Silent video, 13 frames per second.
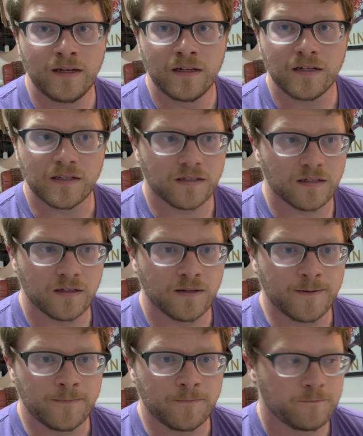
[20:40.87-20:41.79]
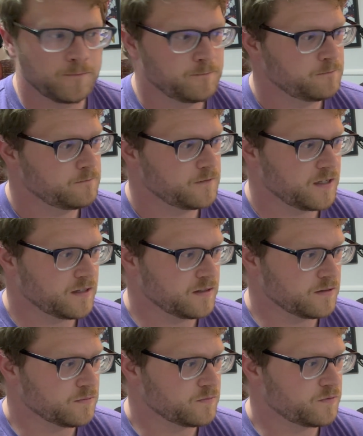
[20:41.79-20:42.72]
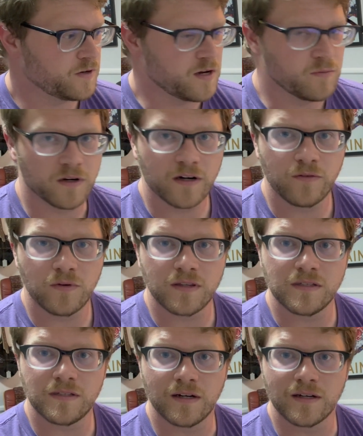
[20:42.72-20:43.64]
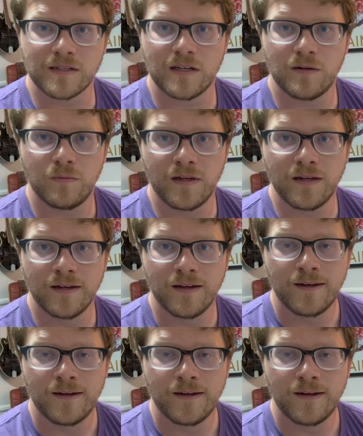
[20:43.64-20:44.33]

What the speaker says: just a framework of what the song is going to be.